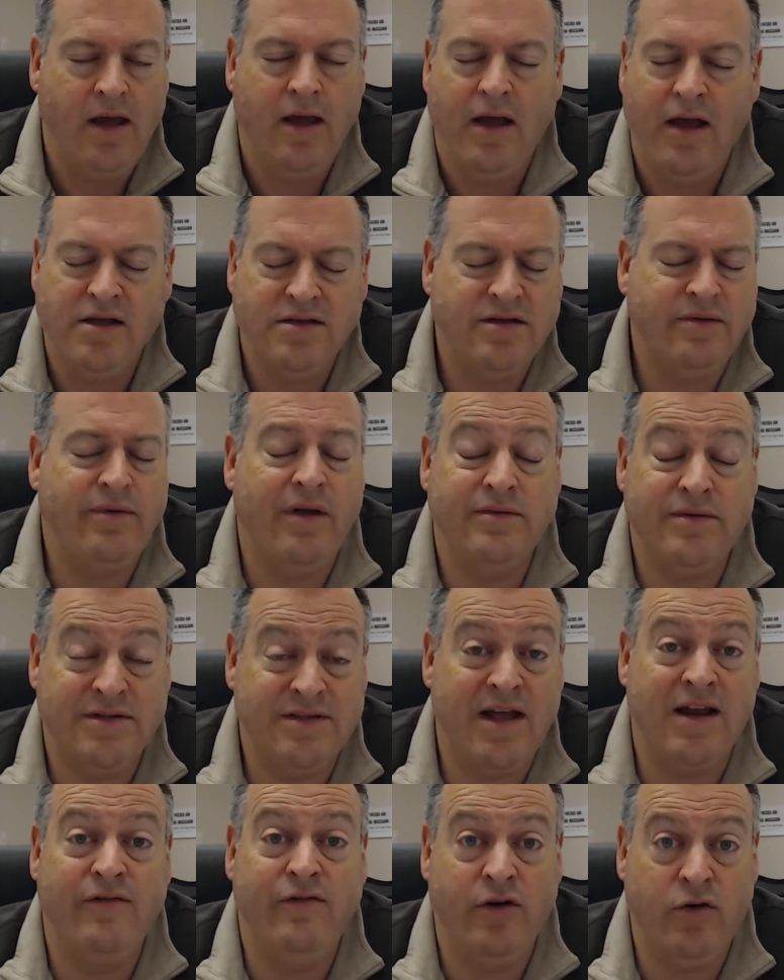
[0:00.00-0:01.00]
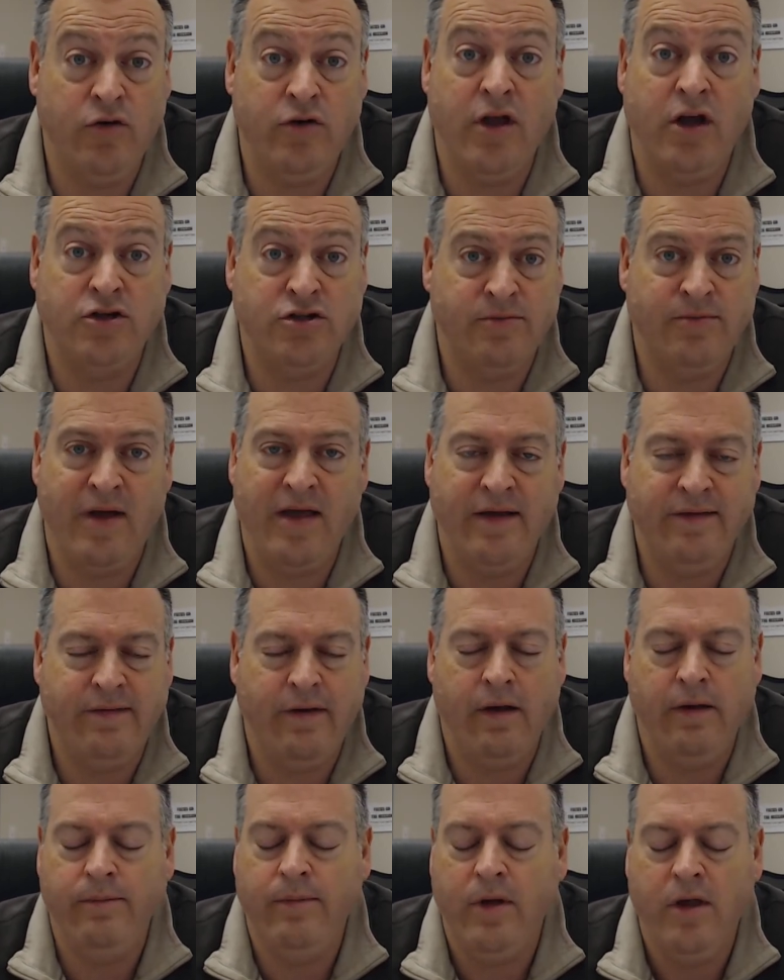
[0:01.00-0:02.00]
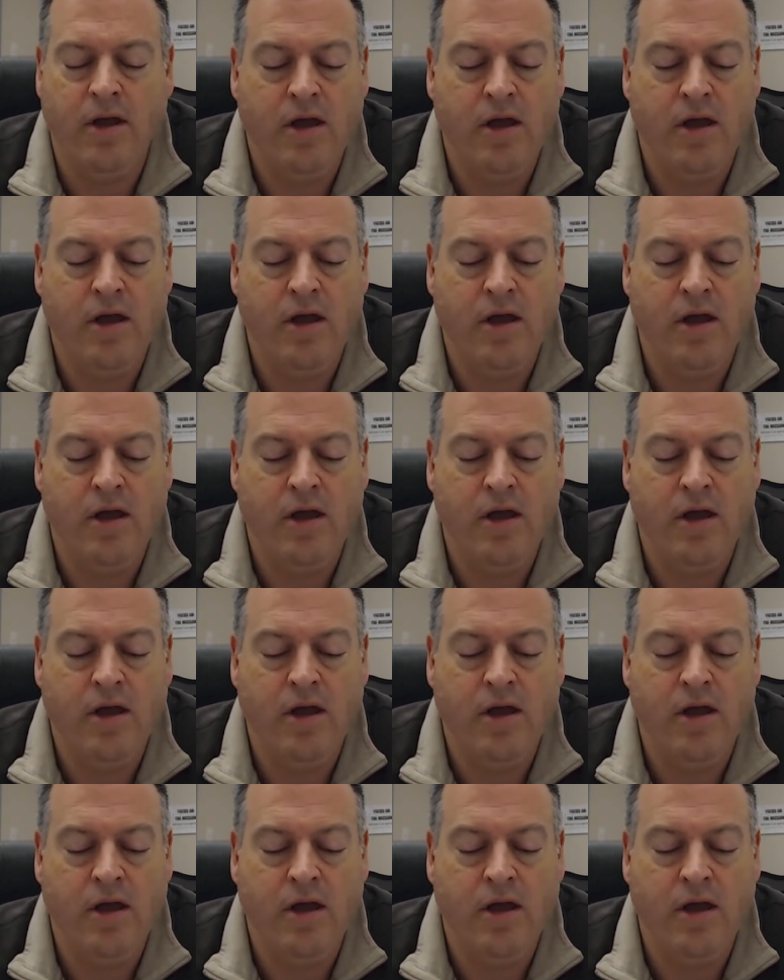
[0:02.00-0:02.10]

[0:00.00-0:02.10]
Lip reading: And sometimes it's not even a reduction by that time.